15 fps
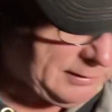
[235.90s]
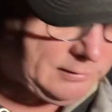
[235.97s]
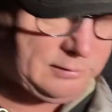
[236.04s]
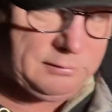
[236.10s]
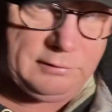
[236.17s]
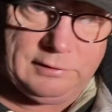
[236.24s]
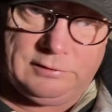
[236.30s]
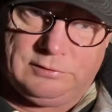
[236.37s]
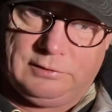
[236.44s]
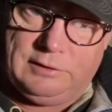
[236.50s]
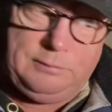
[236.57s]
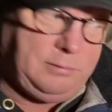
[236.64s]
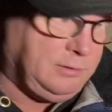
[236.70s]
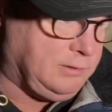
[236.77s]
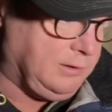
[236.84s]
to really say
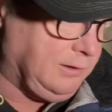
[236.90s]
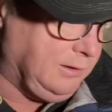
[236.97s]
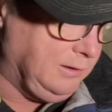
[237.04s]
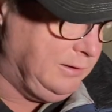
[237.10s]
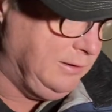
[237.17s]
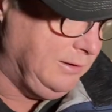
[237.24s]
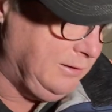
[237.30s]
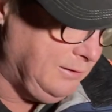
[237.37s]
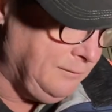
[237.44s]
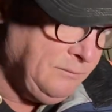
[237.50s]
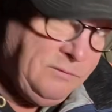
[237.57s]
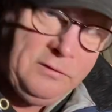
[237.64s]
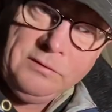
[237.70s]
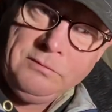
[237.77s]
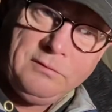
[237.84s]
about tonight.
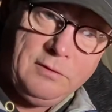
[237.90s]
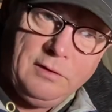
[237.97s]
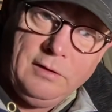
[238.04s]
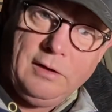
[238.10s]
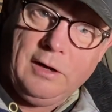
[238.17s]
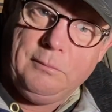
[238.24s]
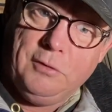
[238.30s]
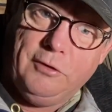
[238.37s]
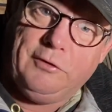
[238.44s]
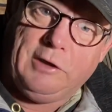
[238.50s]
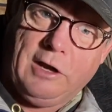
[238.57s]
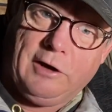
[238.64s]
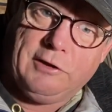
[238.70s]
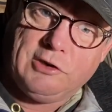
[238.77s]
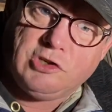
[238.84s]
I'm moving
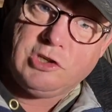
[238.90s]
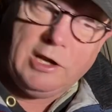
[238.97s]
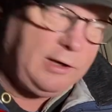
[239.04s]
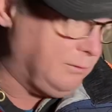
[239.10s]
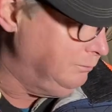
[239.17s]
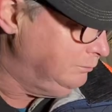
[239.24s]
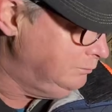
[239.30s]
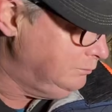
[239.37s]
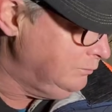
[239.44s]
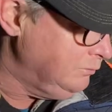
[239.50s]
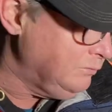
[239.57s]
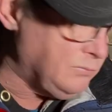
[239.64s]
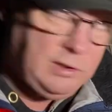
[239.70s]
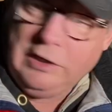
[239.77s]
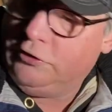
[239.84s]
out of the shed.
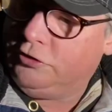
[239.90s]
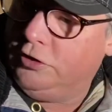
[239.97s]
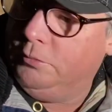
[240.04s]
It's too